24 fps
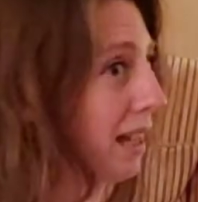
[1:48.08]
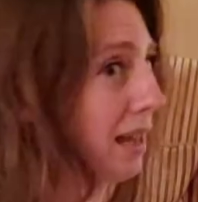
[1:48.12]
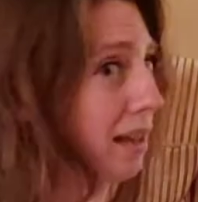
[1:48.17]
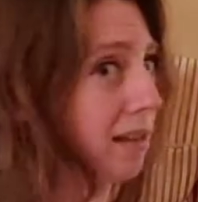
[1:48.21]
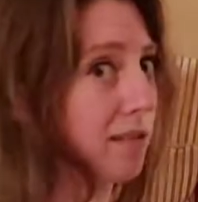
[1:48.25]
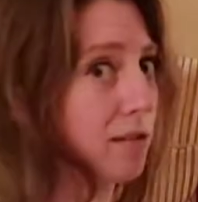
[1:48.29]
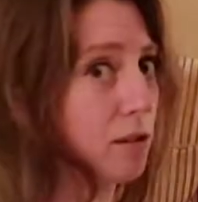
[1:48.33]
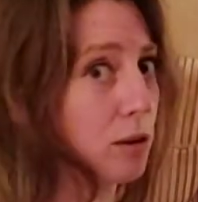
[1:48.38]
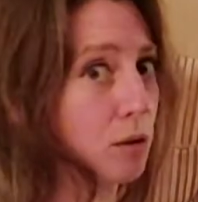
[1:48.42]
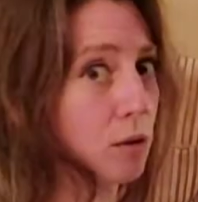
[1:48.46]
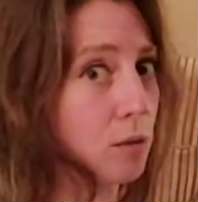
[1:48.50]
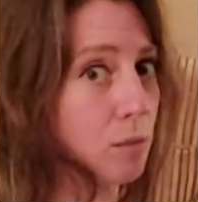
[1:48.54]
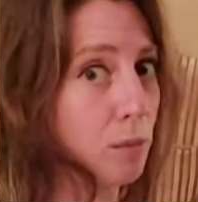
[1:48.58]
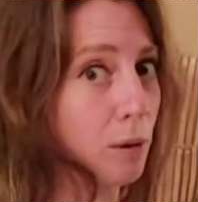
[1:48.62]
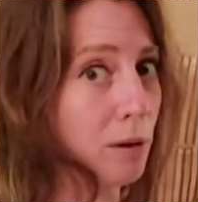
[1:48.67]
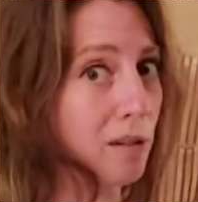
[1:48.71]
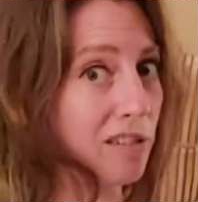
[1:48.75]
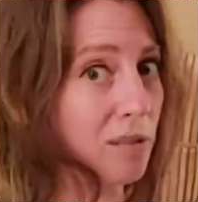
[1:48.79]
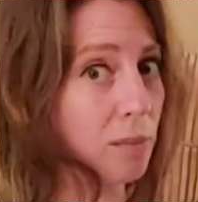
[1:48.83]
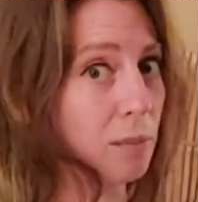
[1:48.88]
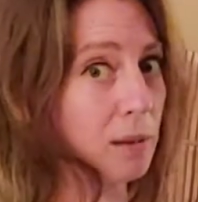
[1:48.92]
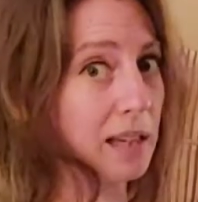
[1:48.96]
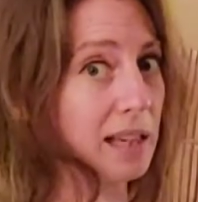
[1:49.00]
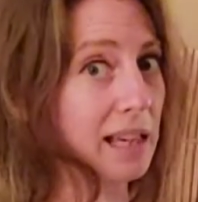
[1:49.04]
as you can
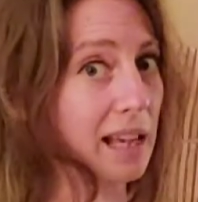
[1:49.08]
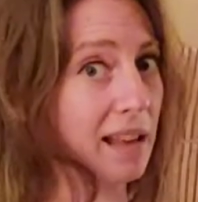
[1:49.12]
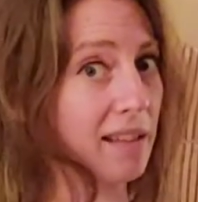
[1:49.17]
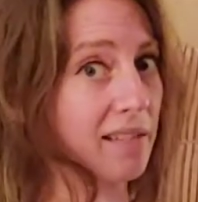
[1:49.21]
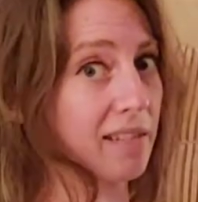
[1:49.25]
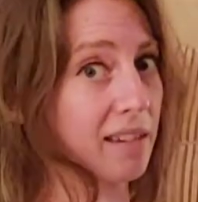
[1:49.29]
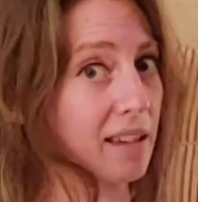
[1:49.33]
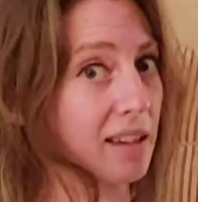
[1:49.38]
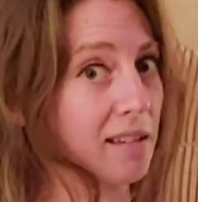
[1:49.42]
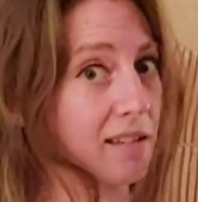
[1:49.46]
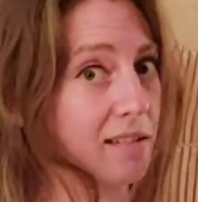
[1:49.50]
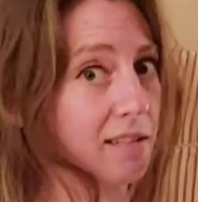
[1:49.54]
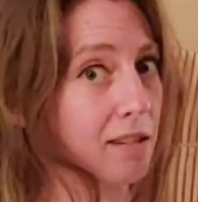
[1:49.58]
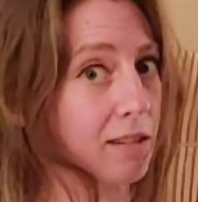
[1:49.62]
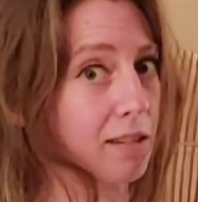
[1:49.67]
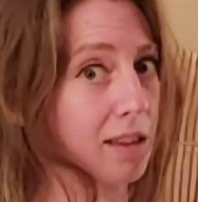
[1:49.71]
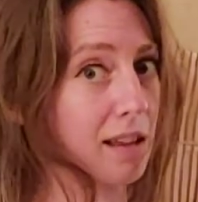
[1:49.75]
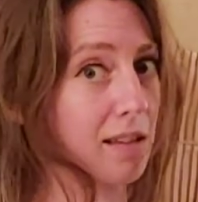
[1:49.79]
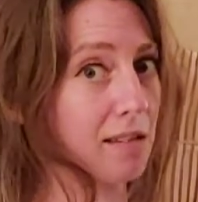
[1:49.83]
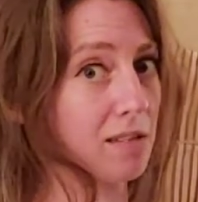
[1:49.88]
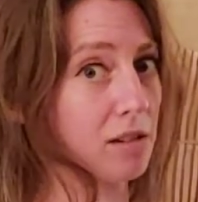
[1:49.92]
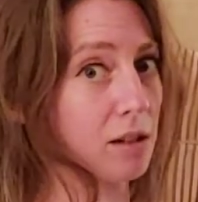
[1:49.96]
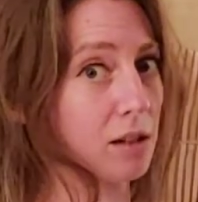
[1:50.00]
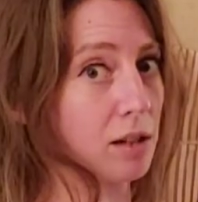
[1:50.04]
possibly get it. So
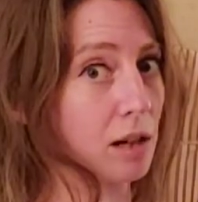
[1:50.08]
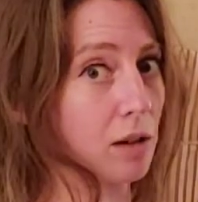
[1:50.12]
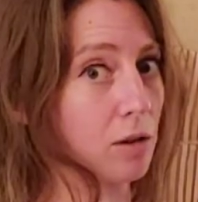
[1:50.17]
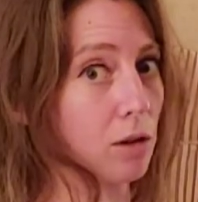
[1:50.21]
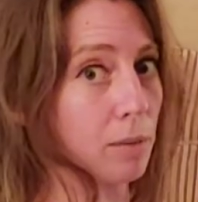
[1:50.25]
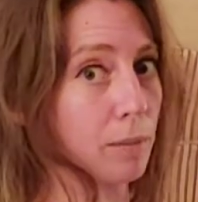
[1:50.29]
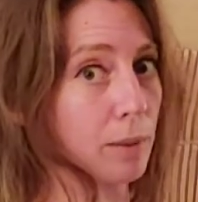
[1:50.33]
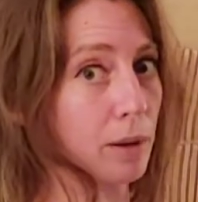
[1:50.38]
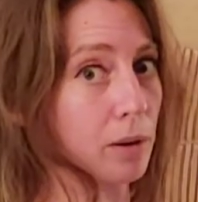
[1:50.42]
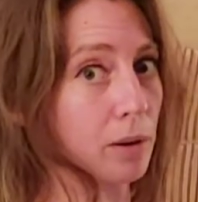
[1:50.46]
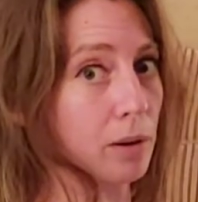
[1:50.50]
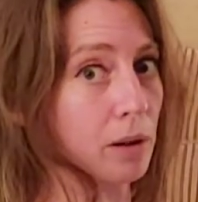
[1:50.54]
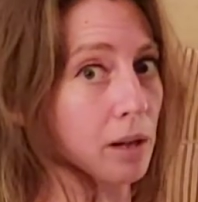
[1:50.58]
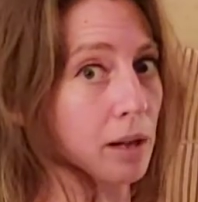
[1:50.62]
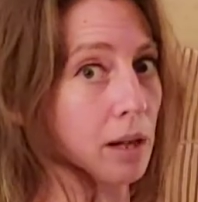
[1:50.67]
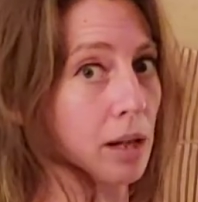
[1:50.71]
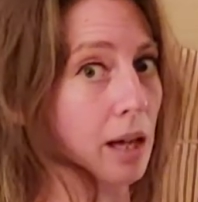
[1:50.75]
that's your collarbone.